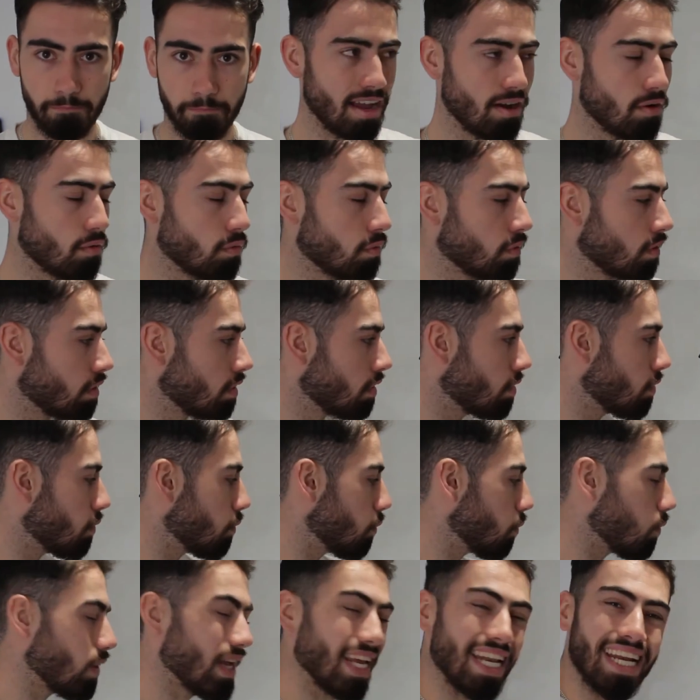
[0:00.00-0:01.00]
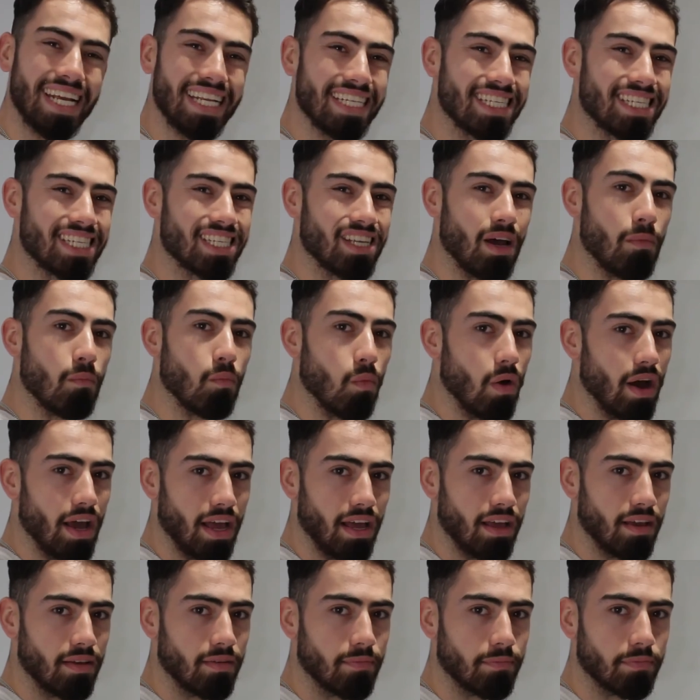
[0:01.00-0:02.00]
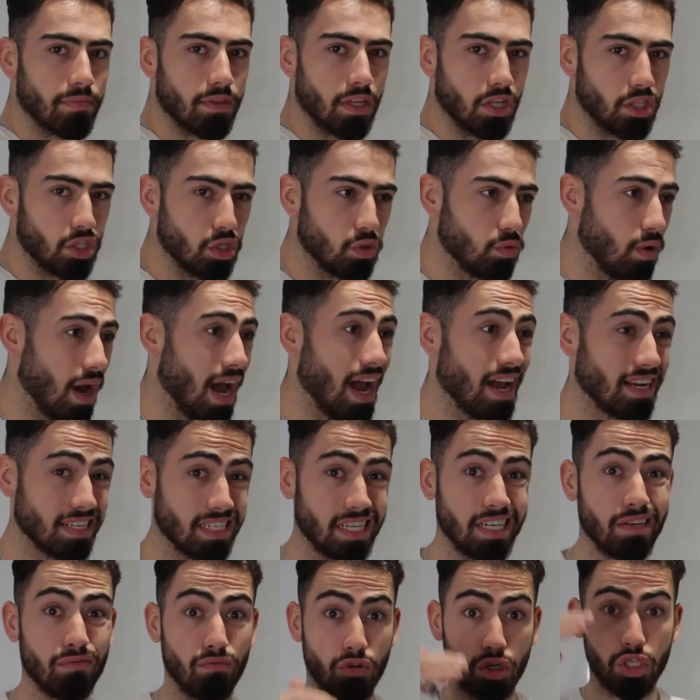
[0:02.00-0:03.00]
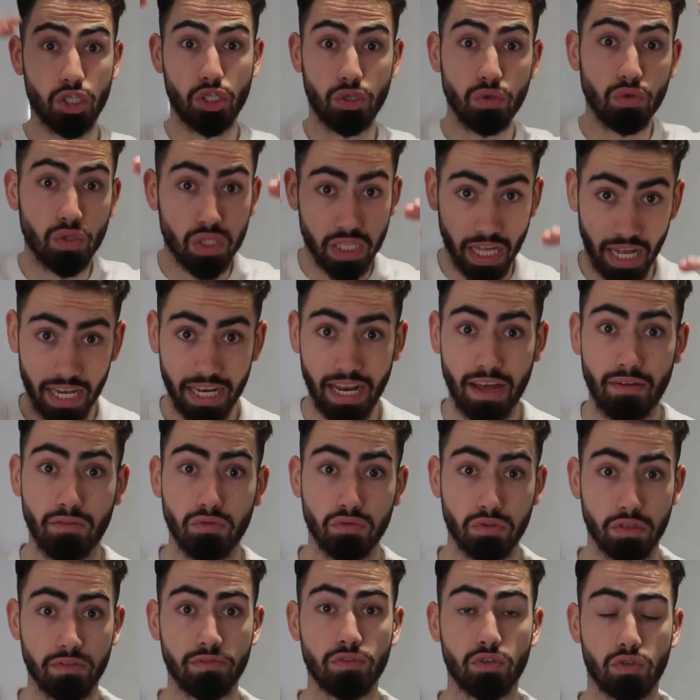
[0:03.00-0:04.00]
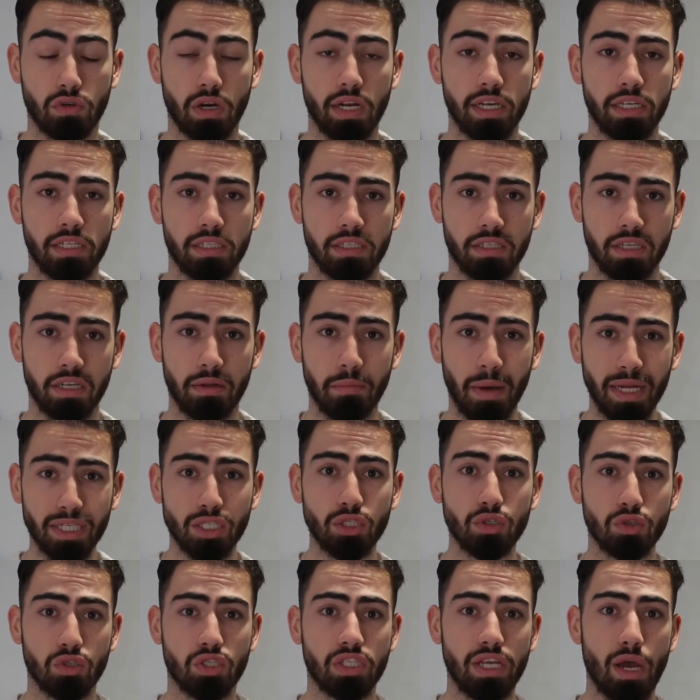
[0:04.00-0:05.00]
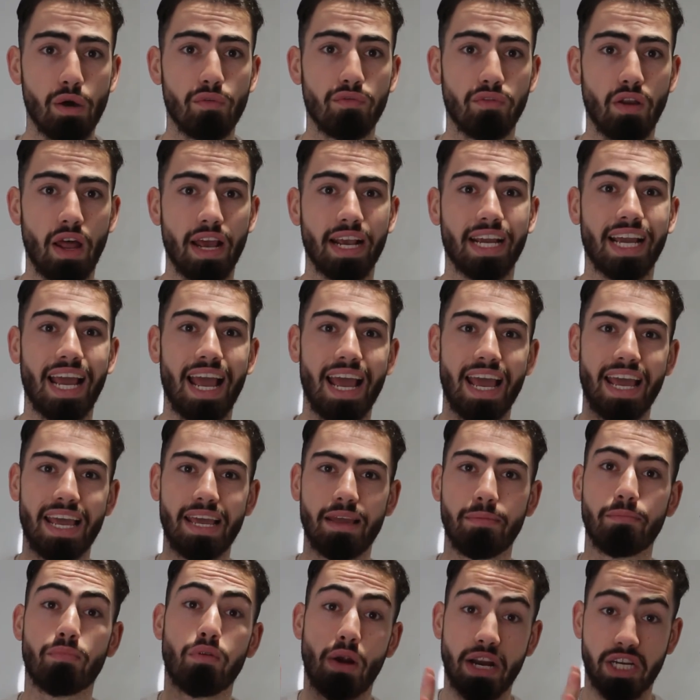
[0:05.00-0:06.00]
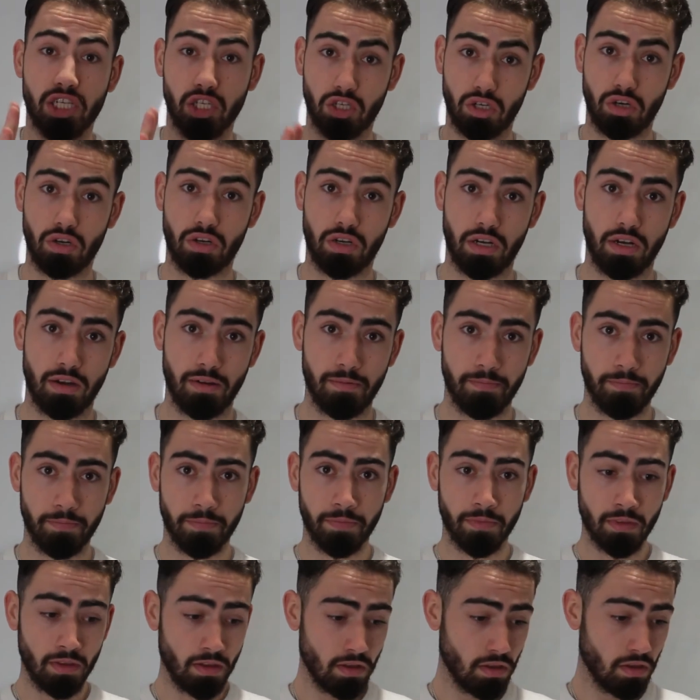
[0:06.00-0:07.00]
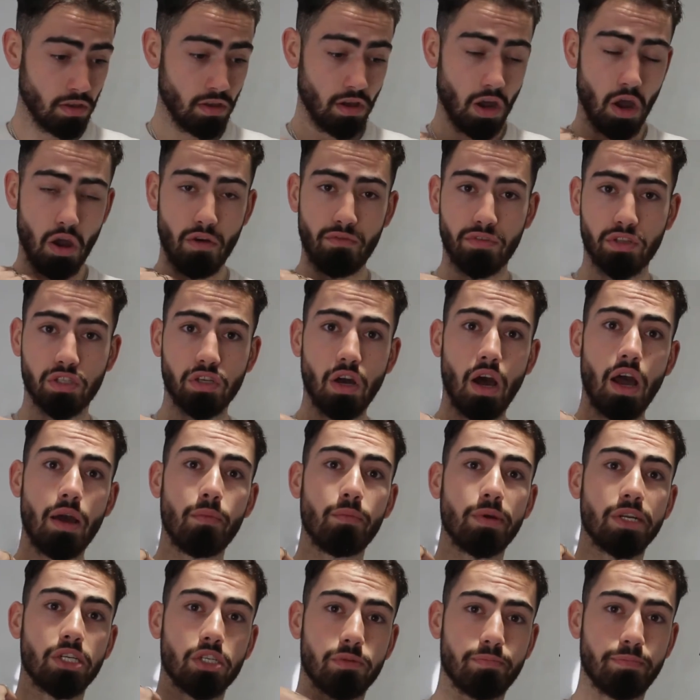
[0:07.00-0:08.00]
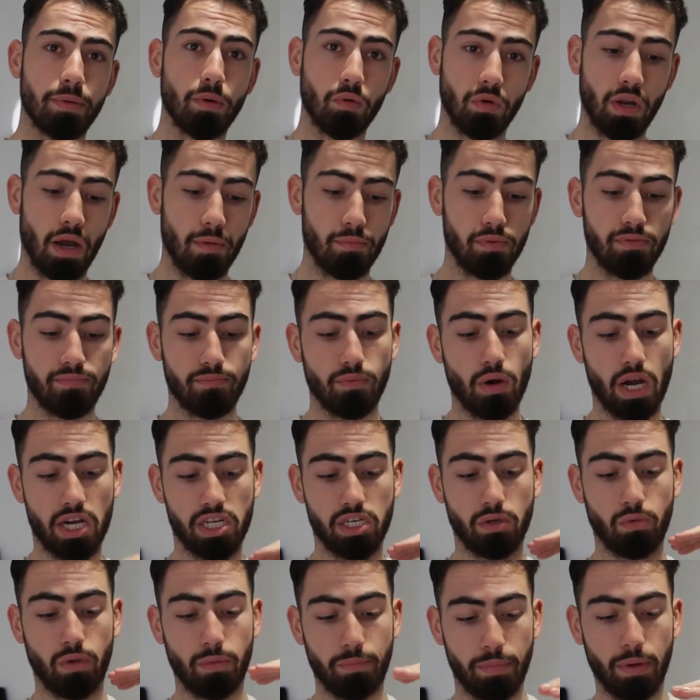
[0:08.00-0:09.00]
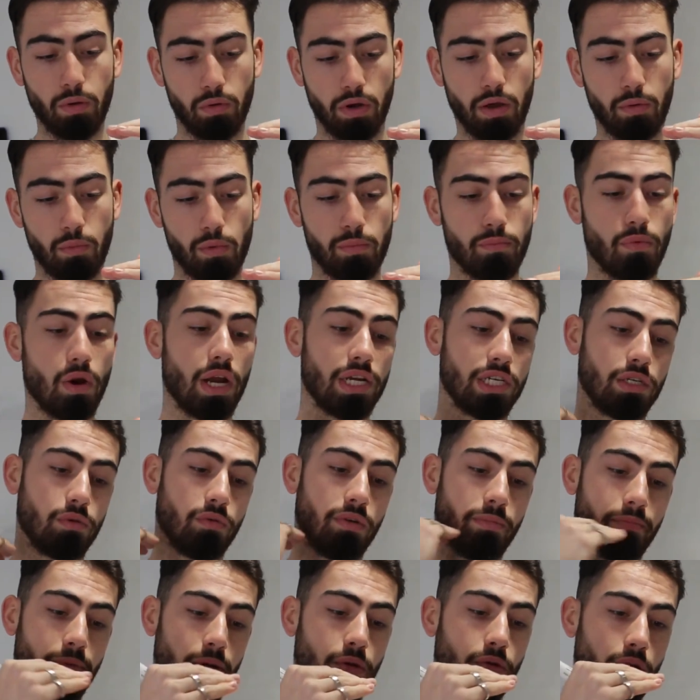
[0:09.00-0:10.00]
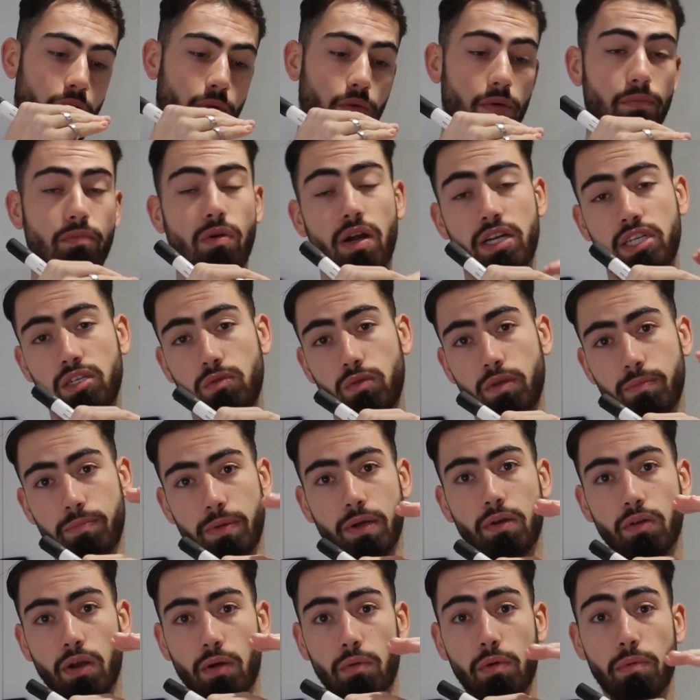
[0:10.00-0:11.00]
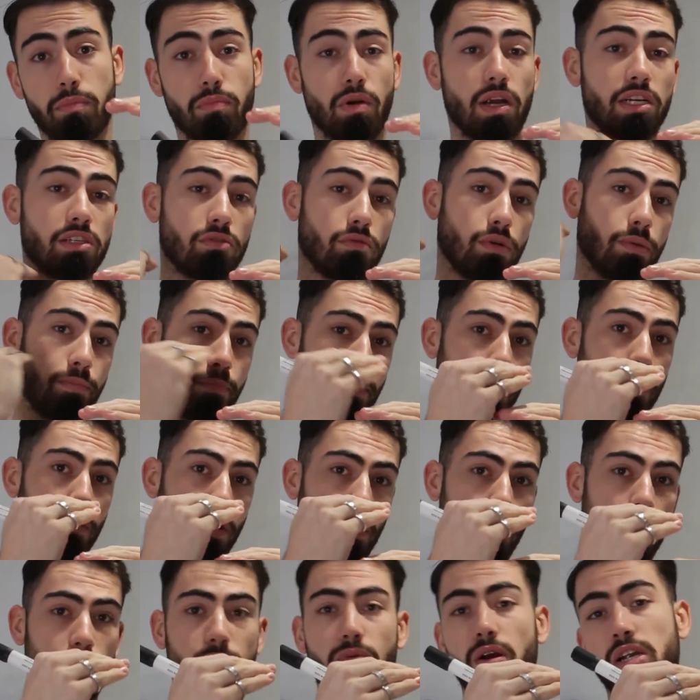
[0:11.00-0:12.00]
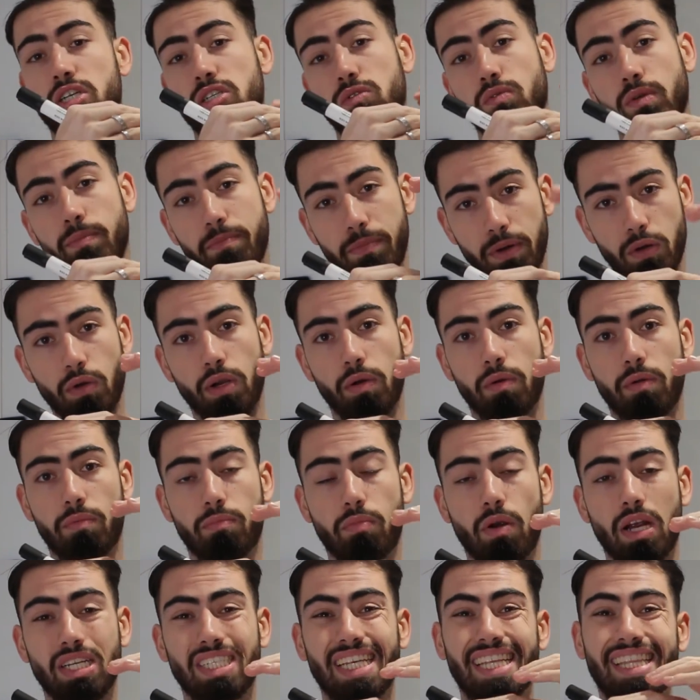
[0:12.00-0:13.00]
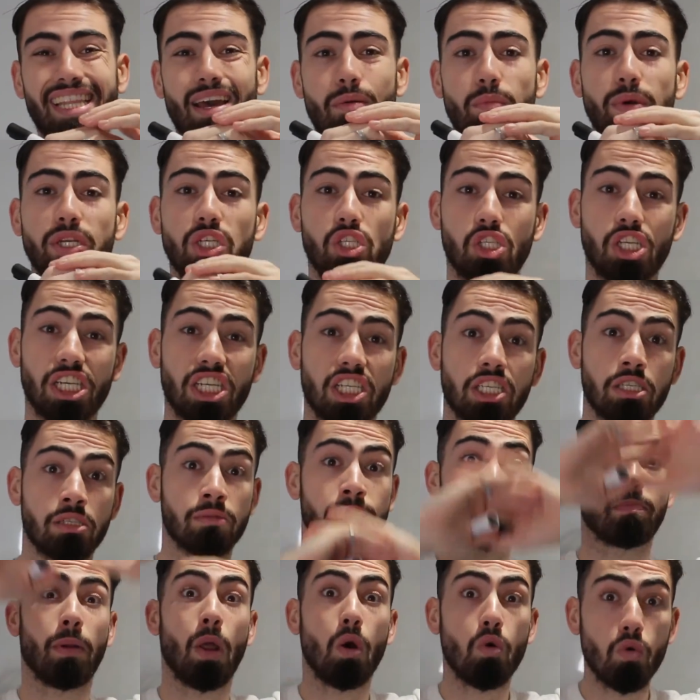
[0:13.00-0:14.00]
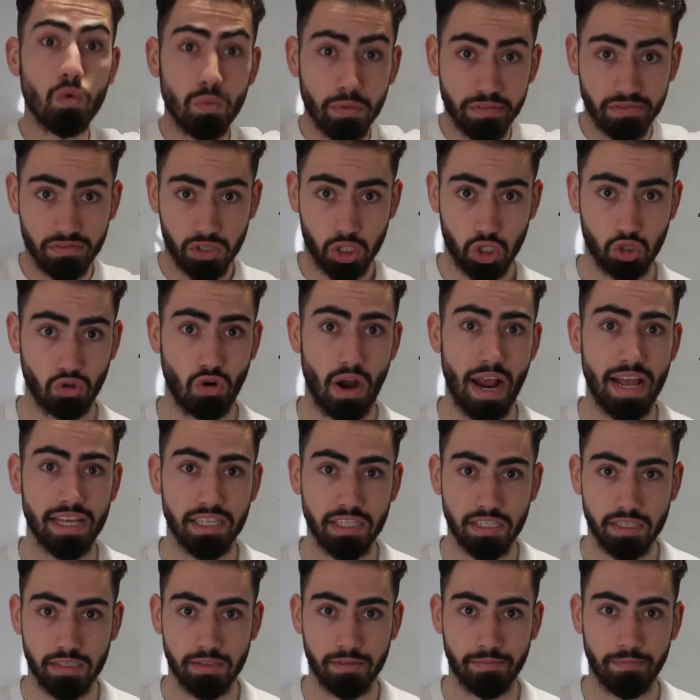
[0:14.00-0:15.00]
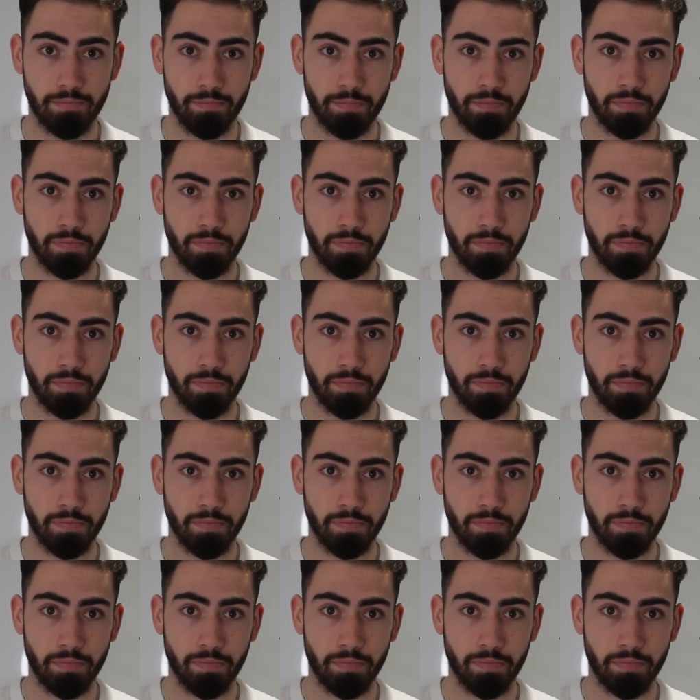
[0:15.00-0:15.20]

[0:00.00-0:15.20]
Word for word: Now, we need somewhere to actually reduce that levels of stress. And imagine yourself like a pressure cooker. Over time, we just build up with pressure. We build up with pressure. We build up with pressure. We build up with pressure. We build up with pressure. We build up with pressure. Then we just explode with stress.